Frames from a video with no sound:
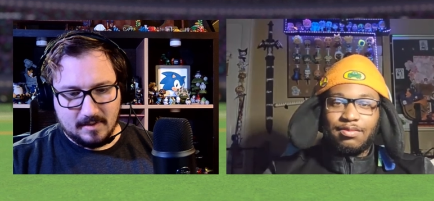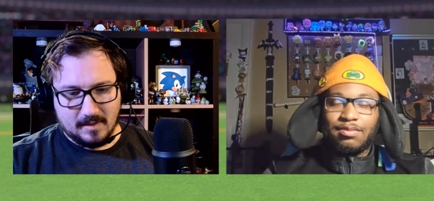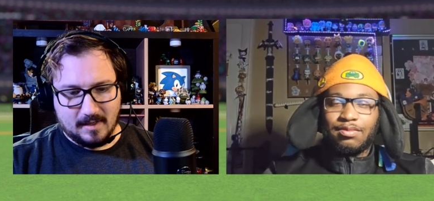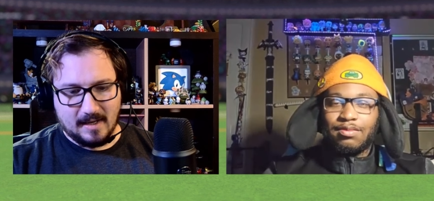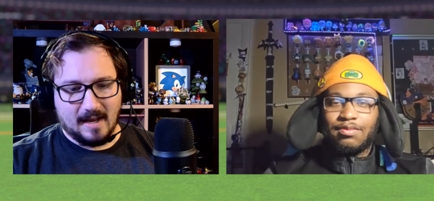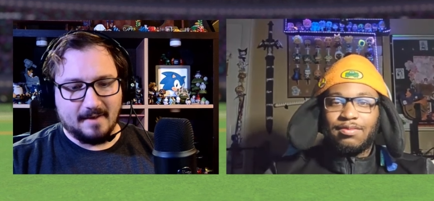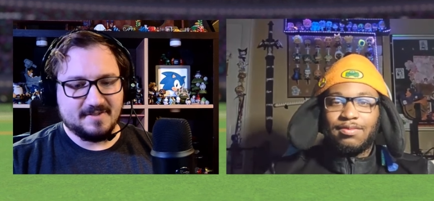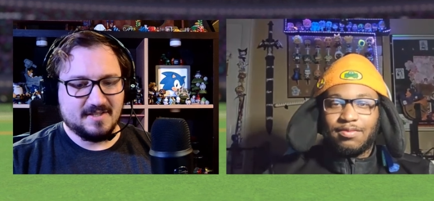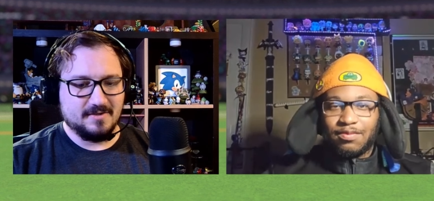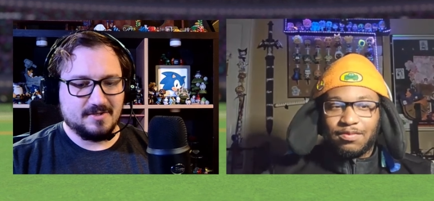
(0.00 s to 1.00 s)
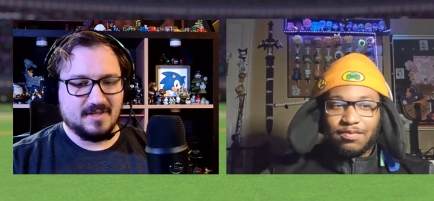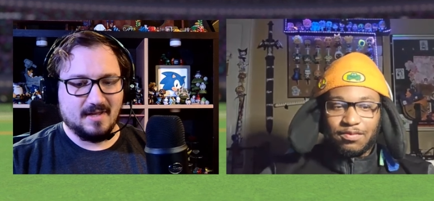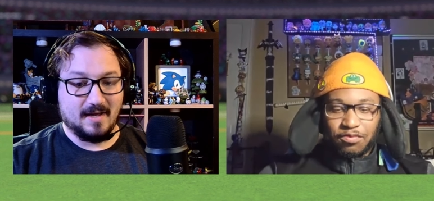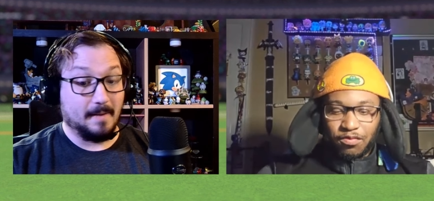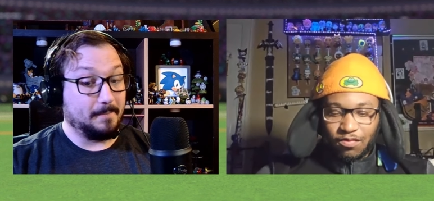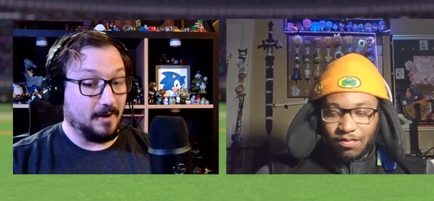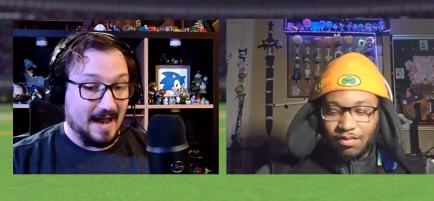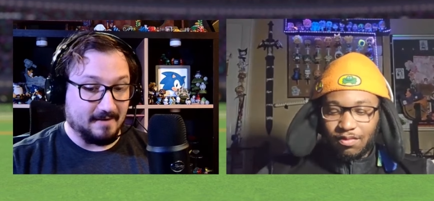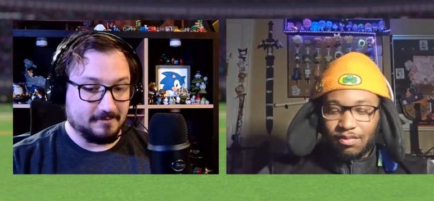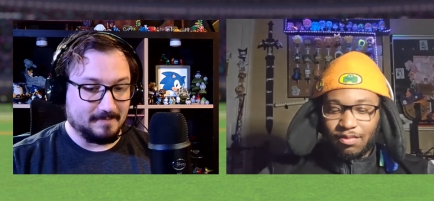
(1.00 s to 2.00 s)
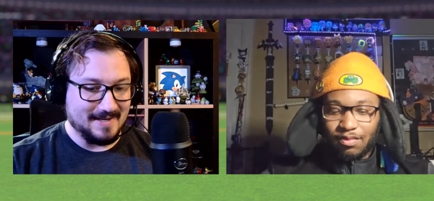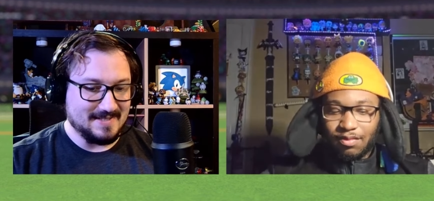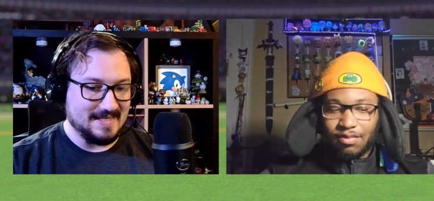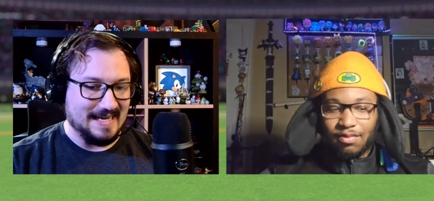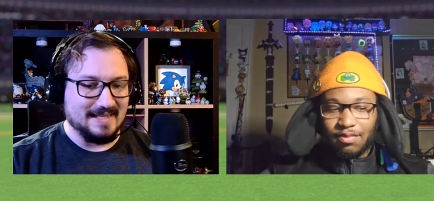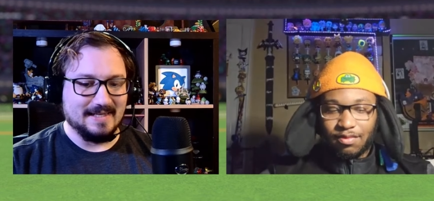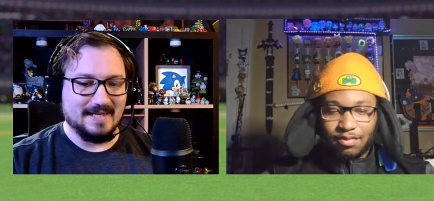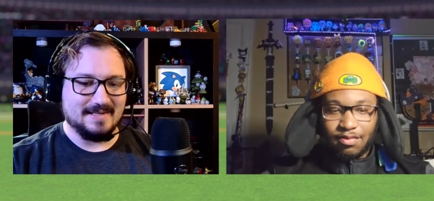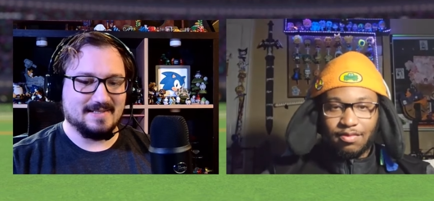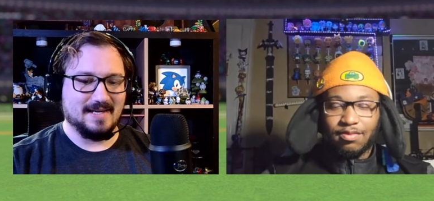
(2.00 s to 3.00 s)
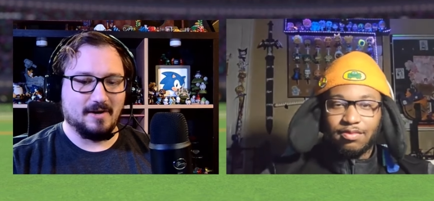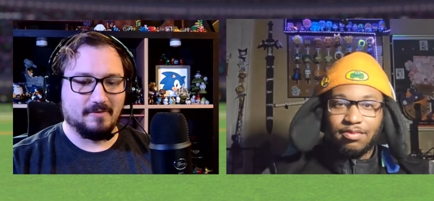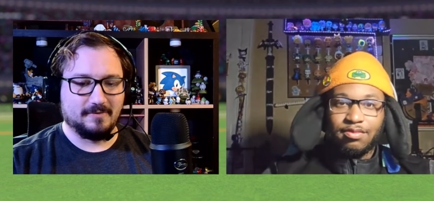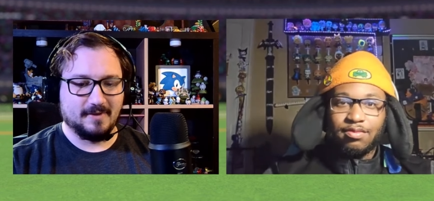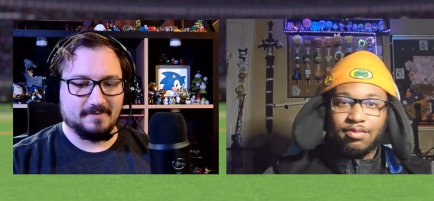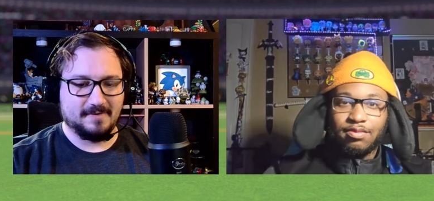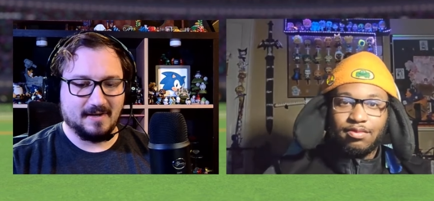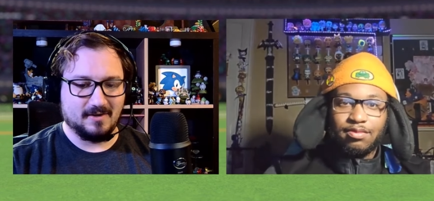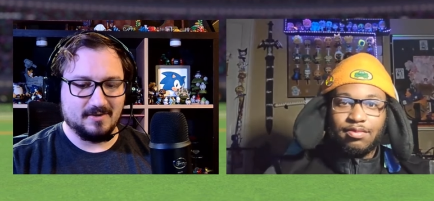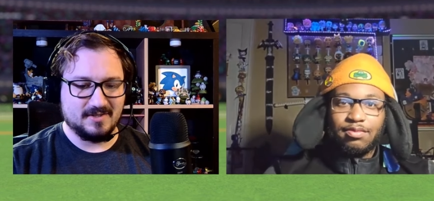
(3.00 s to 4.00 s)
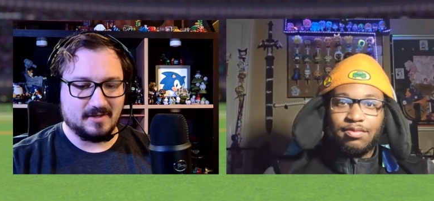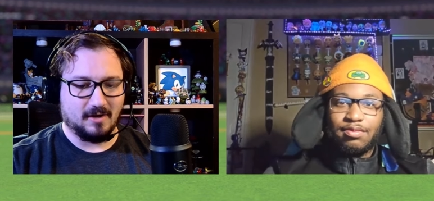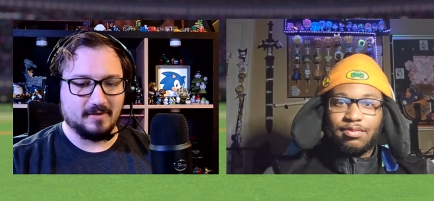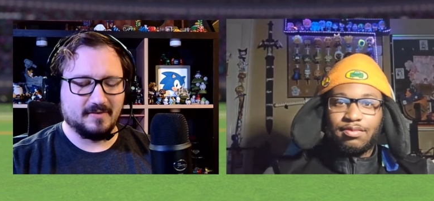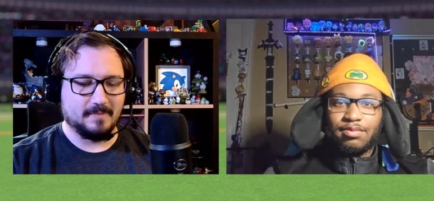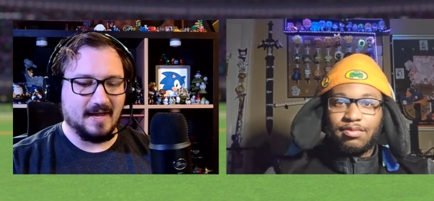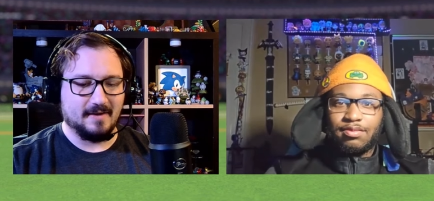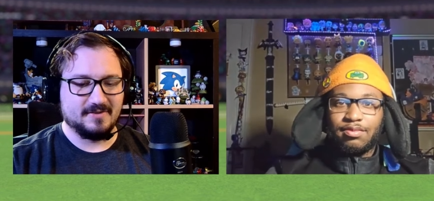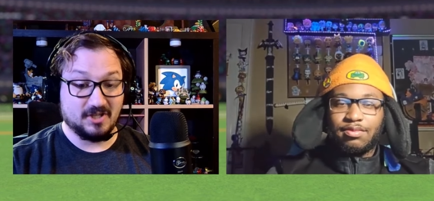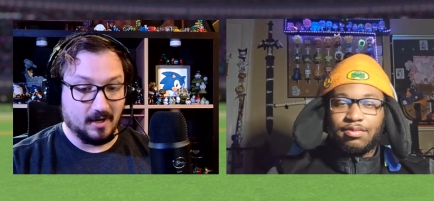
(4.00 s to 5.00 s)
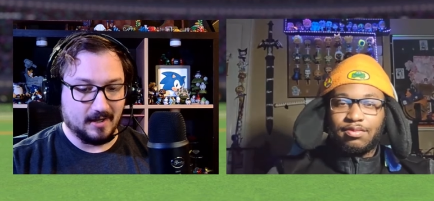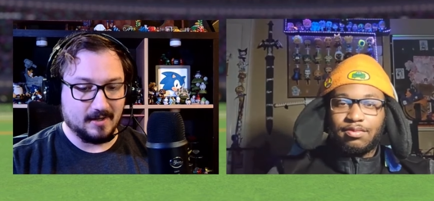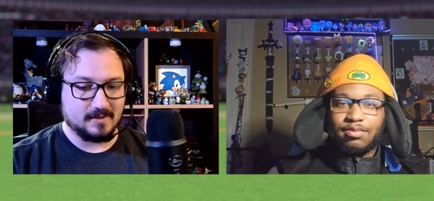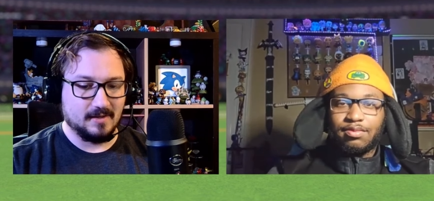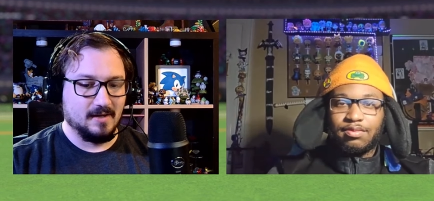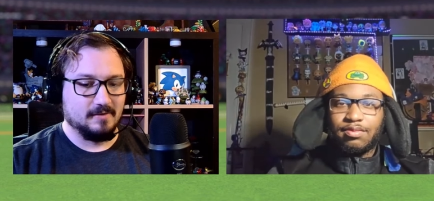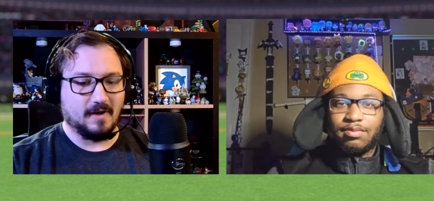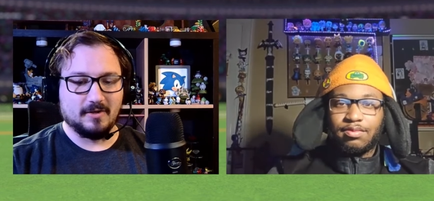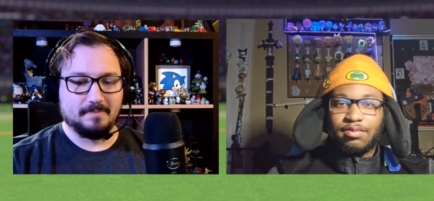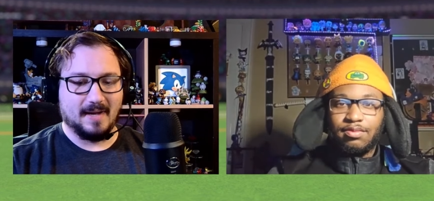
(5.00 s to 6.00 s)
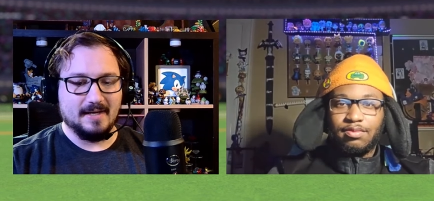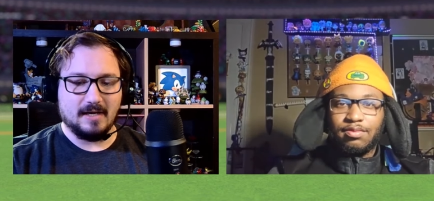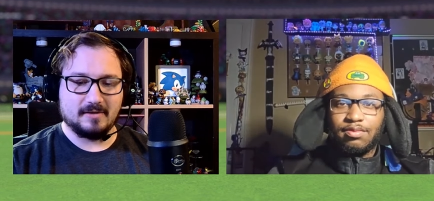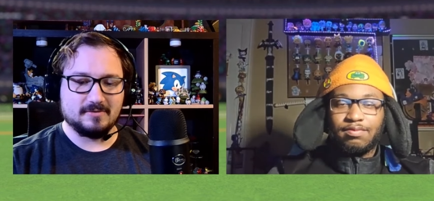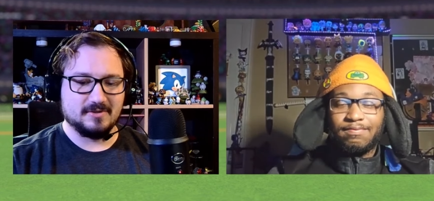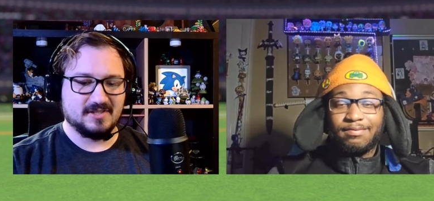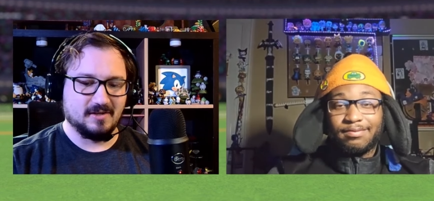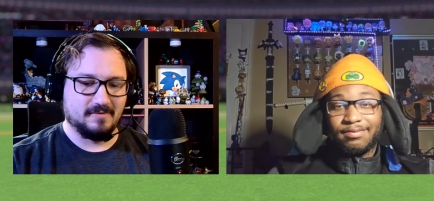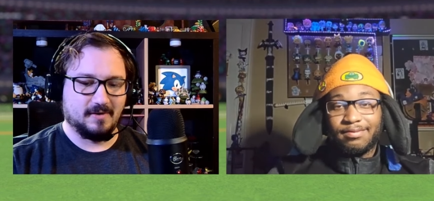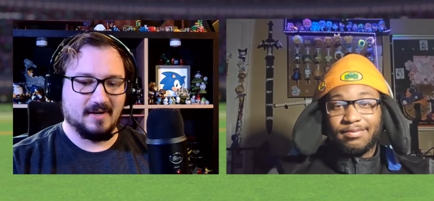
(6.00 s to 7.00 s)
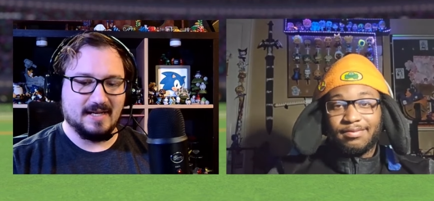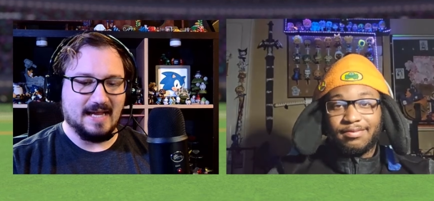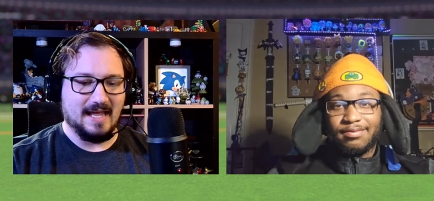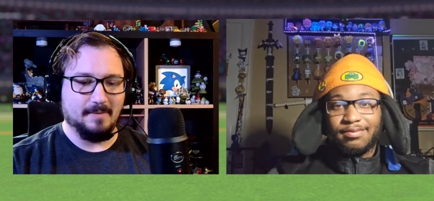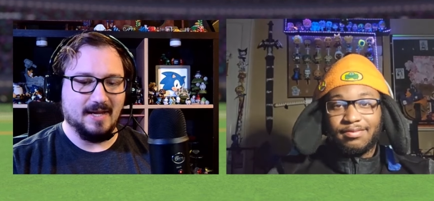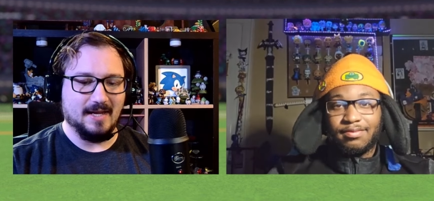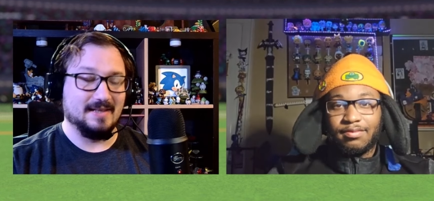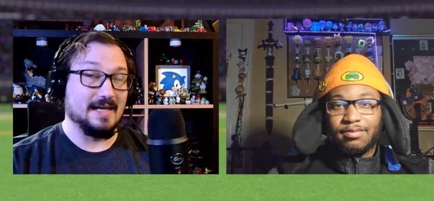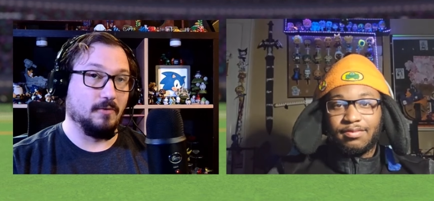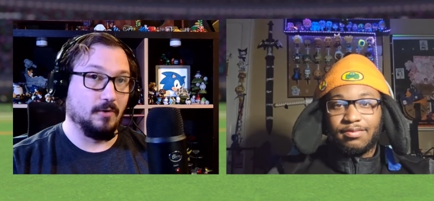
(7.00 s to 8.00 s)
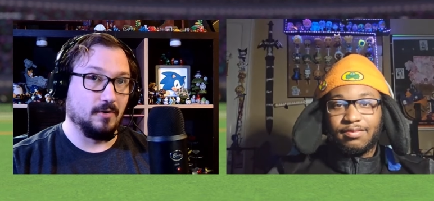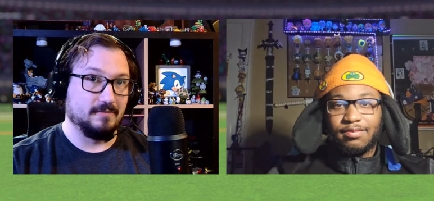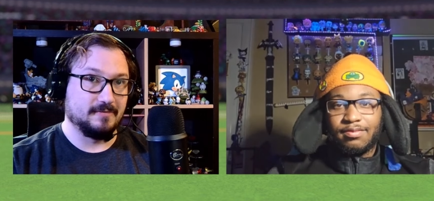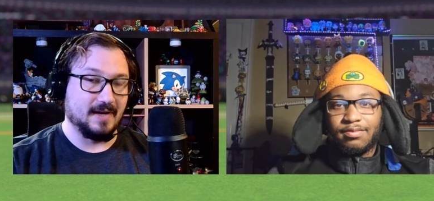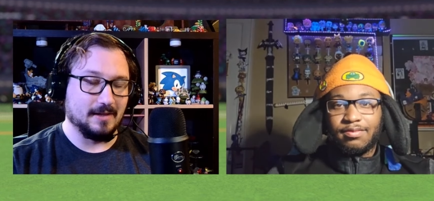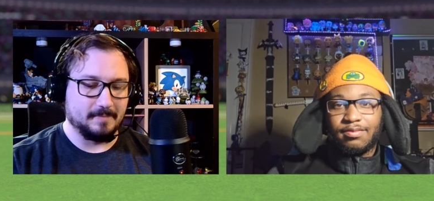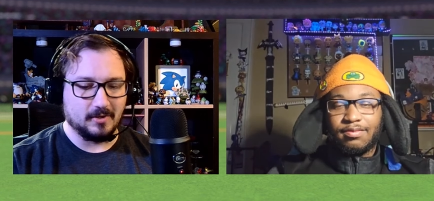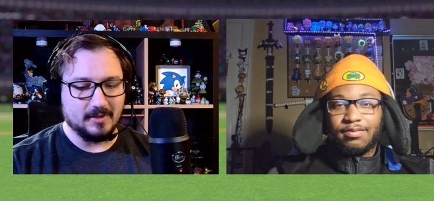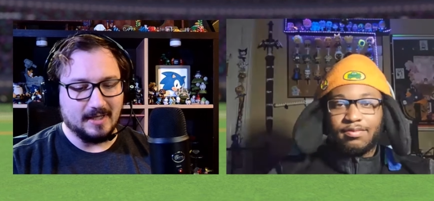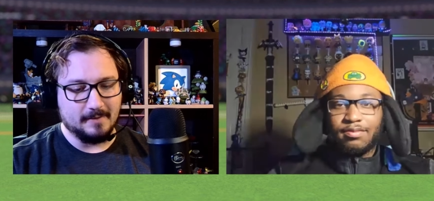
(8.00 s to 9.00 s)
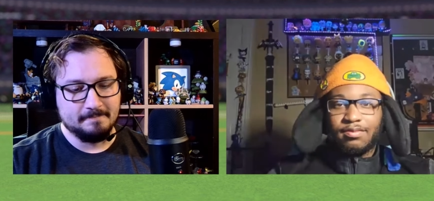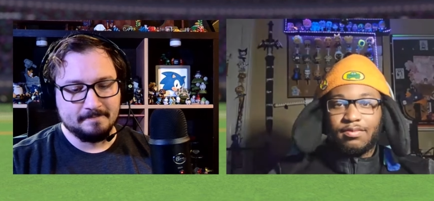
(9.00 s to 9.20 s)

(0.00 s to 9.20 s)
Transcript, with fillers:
Speaker 1: Uh, I've searched the upper half of my state and the next state over for the figures. All of them have Sonic, followed by Knuckles, Silver, and then Amy in that order of availability.